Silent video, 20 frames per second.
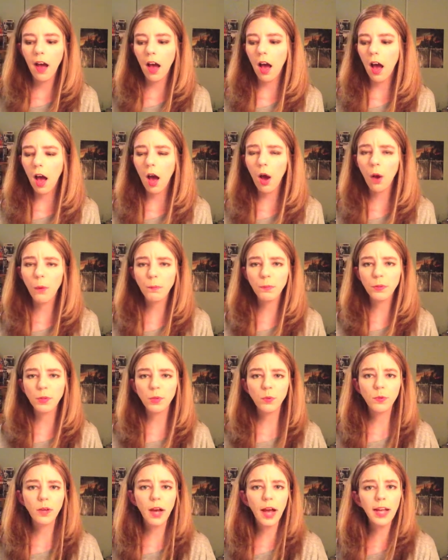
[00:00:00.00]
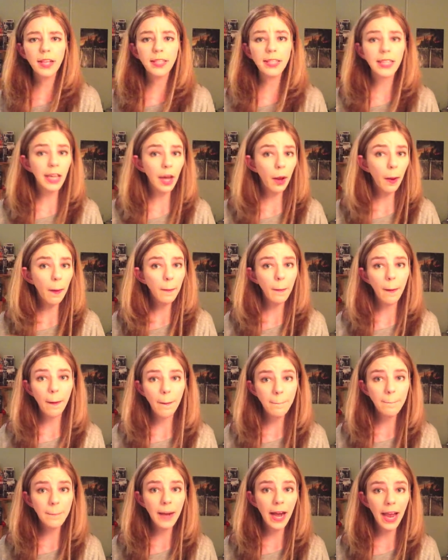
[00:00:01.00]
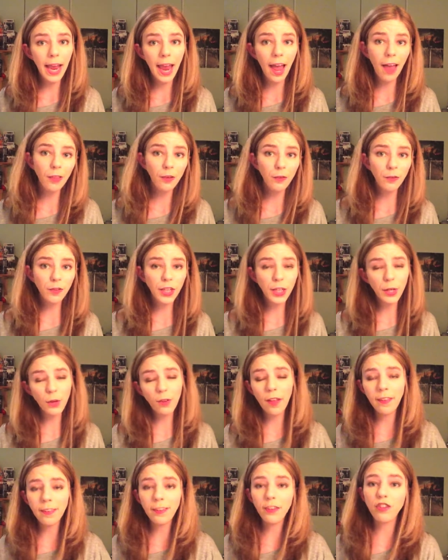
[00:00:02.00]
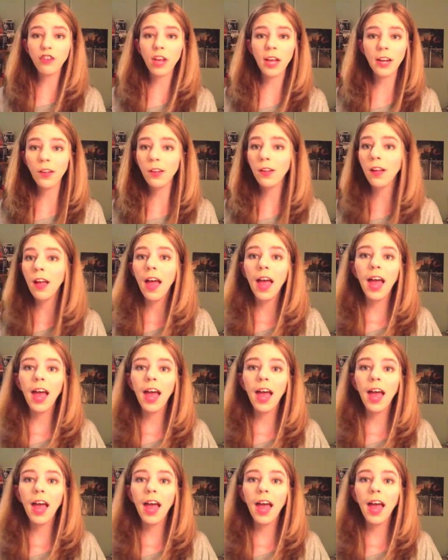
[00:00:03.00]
I hope you uh, check out my other videos on this channel,